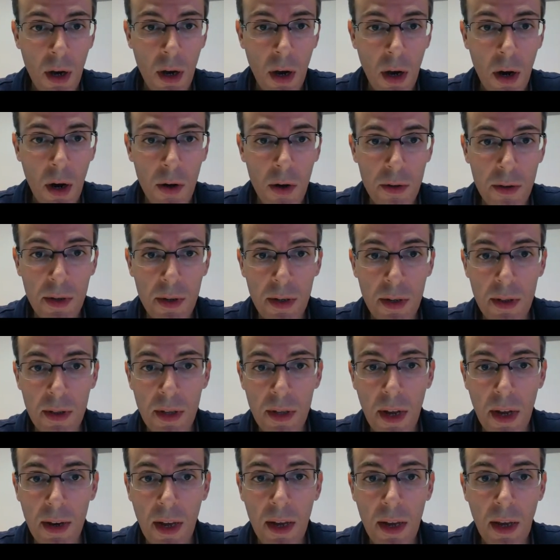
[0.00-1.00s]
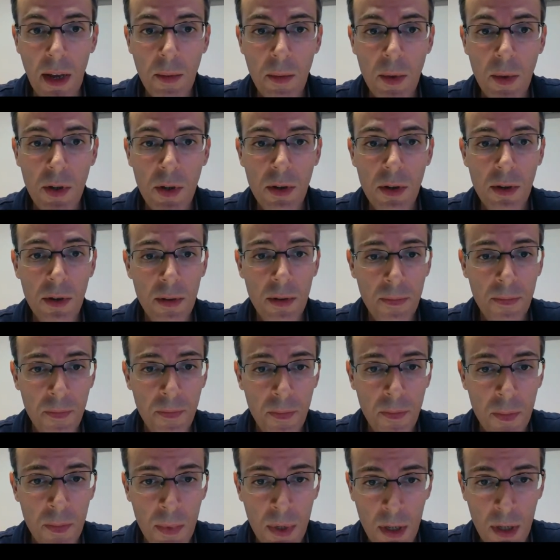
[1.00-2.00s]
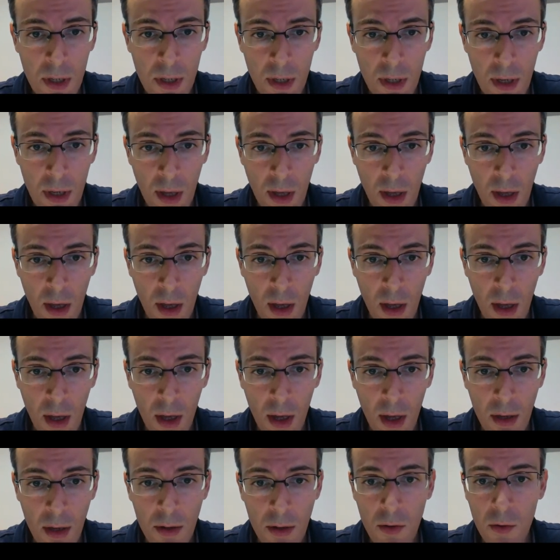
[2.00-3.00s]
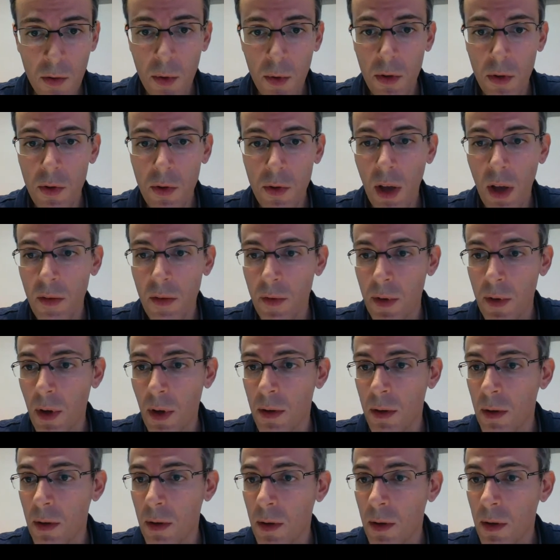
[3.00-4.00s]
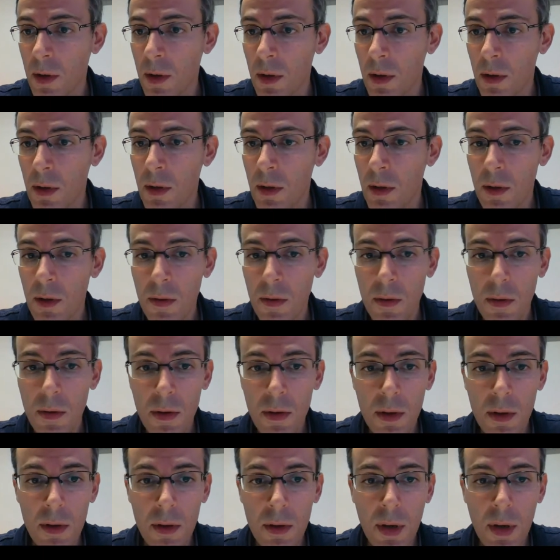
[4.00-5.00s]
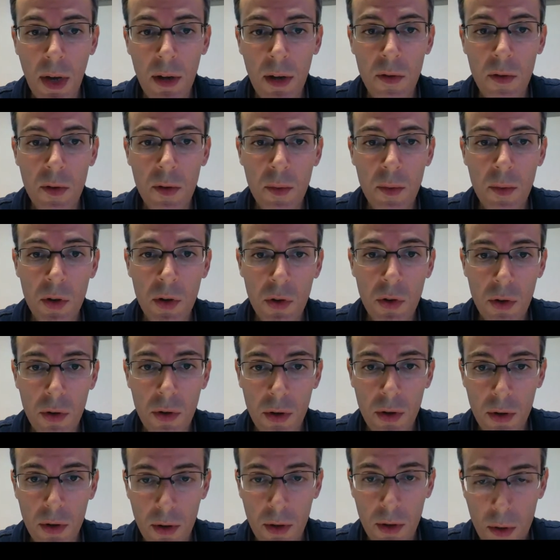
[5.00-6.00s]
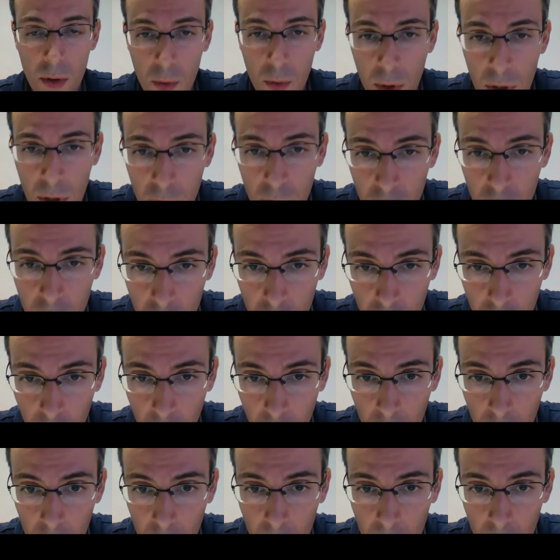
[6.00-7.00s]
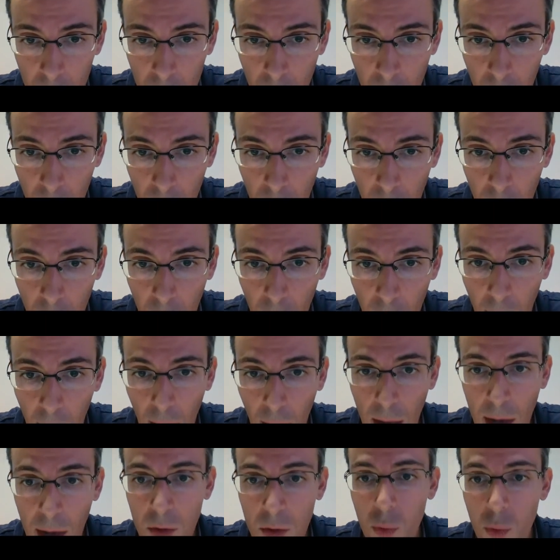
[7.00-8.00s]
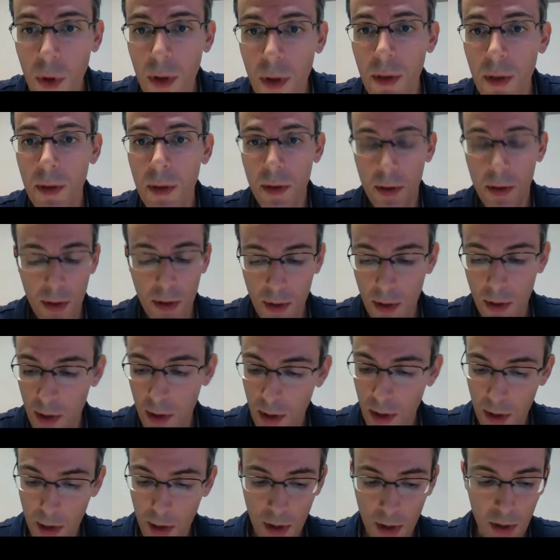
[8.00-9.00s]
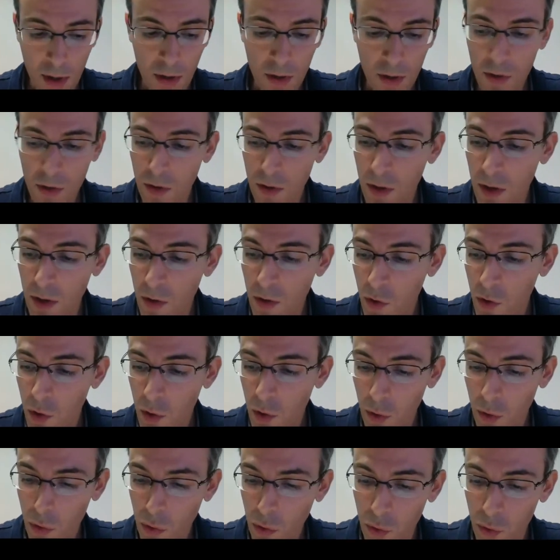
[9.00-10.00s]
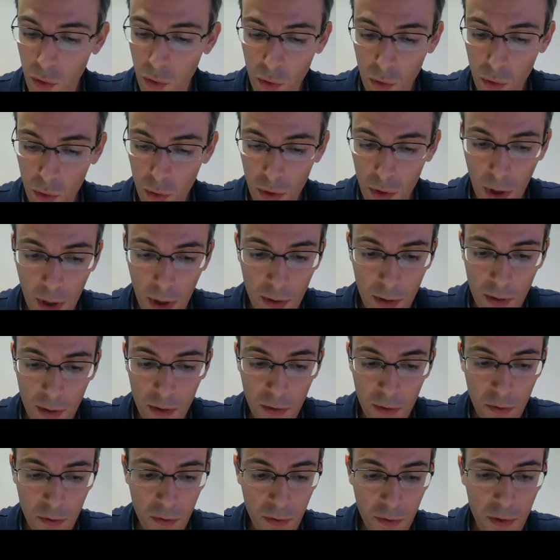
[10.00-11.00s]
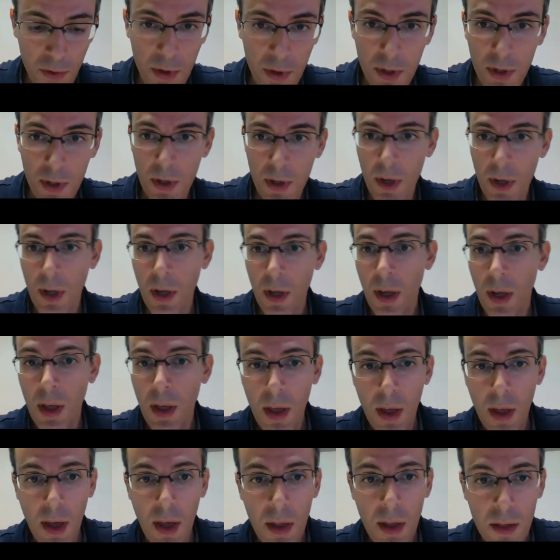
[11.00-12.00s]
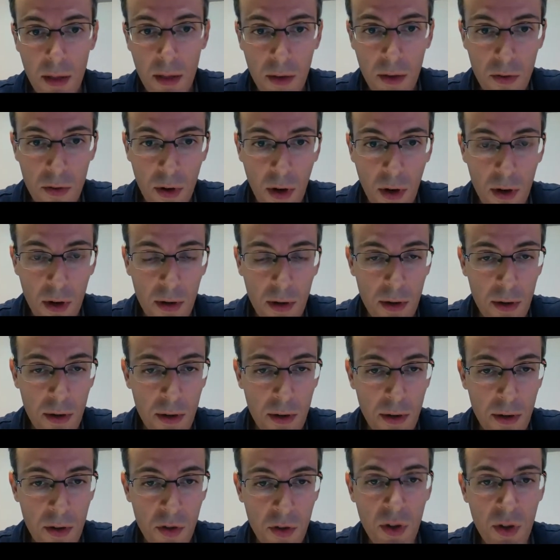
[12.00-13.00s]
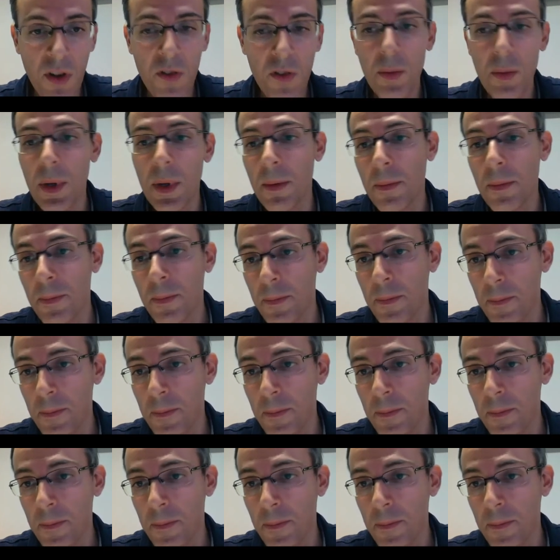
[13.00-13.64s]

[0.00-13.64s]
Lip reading: are the DNA images, and we also have another kind of image which will end with C02.tiff, and these are GFP.